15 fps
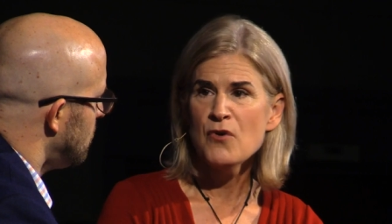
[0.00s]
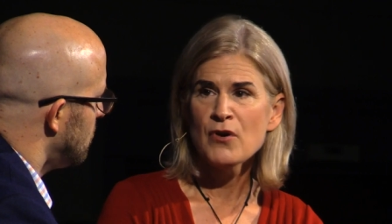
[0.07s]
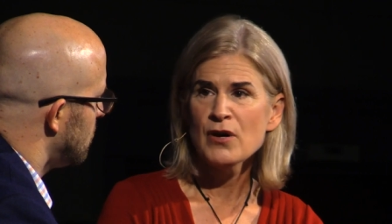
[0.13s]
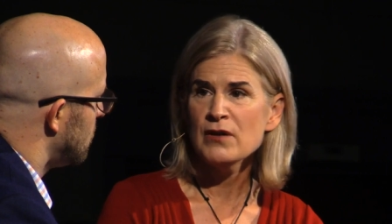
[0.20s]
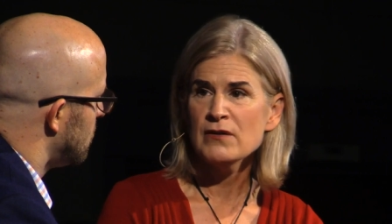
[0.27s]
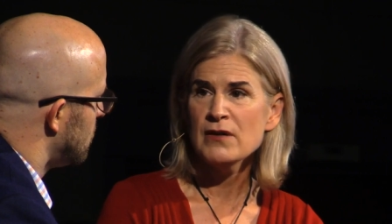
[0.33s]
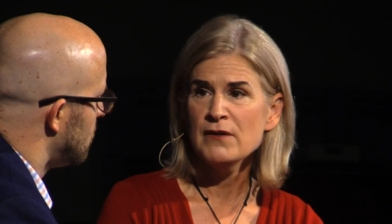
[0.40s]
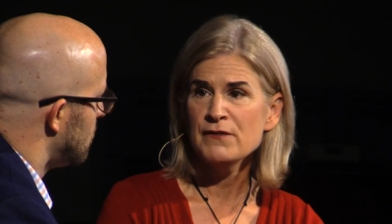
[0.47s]

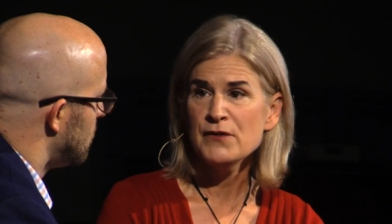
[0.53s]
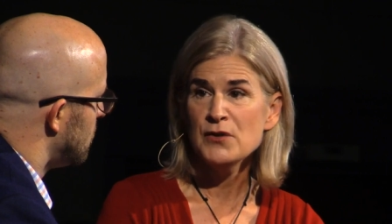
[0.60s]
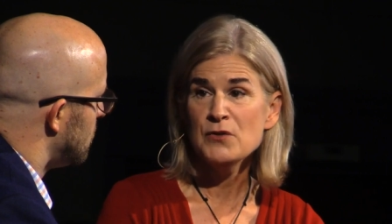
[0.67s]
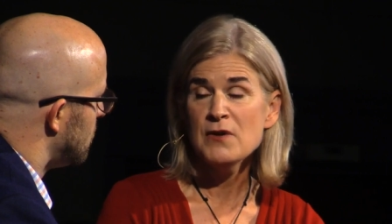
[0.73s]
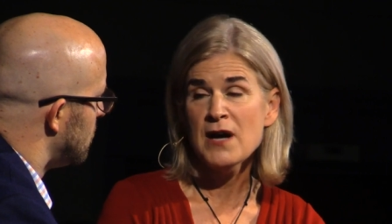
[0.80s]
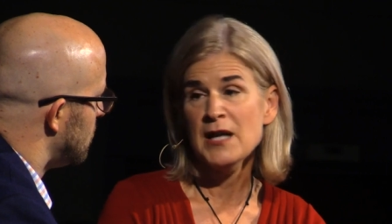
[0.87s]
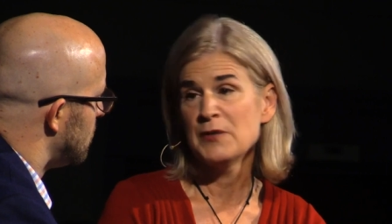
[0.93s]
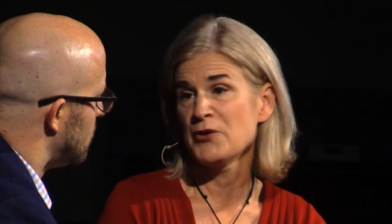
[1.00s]
more of
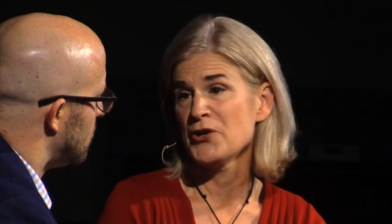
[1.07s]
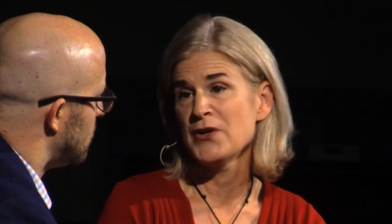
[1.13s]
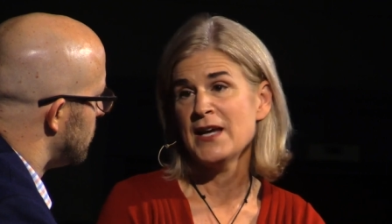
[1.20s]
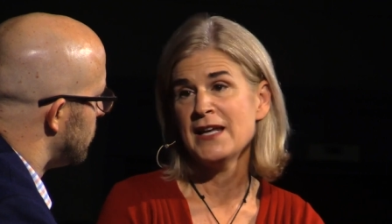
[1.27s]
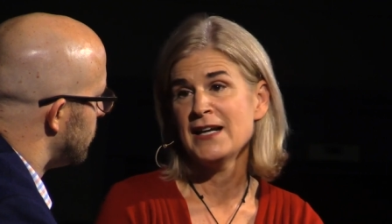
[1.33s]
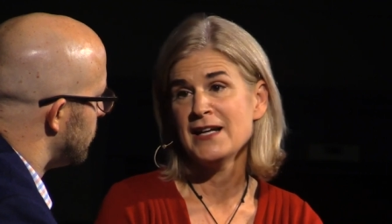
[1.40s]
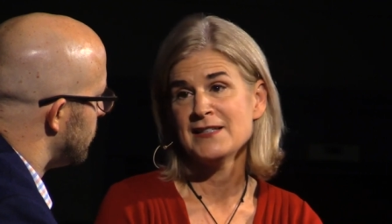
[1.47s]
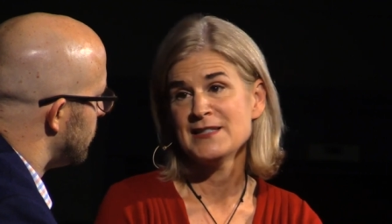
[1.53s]
who God
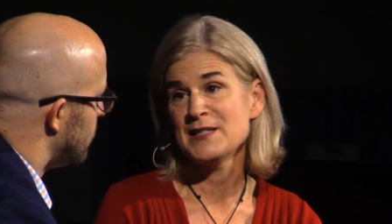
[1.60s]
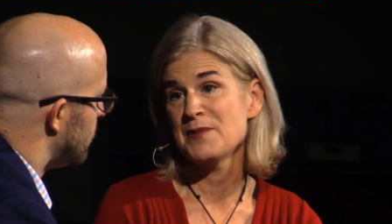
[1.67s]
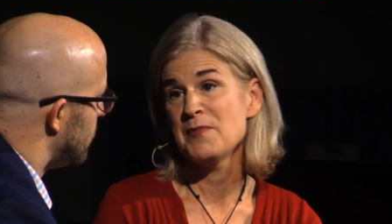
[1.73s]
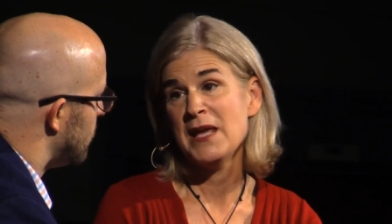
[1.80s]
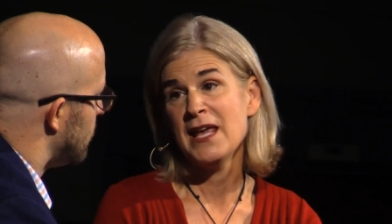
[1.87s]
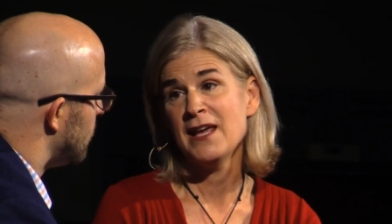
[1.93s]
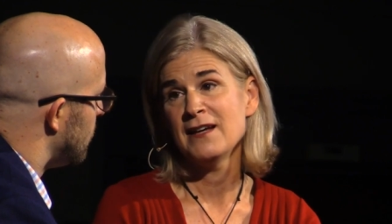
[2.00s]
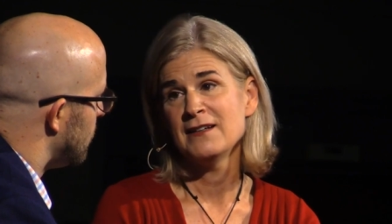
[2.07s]
created us to
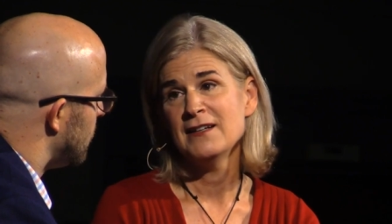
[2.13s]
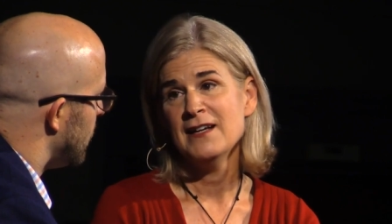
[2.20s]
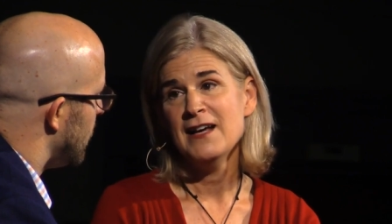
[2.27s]
be.